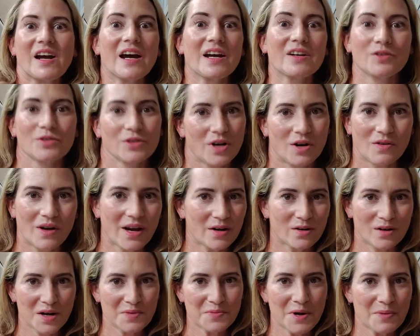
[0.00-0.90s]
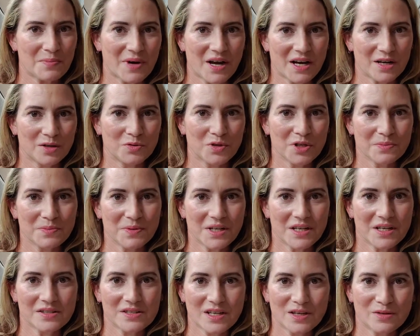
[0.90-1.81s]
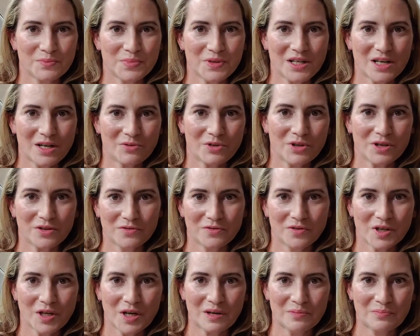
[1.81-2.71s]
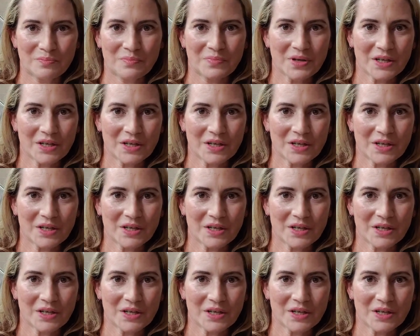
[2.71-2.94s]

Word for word: I don't know. I don't have my bottle with me because I haven't been able to uh,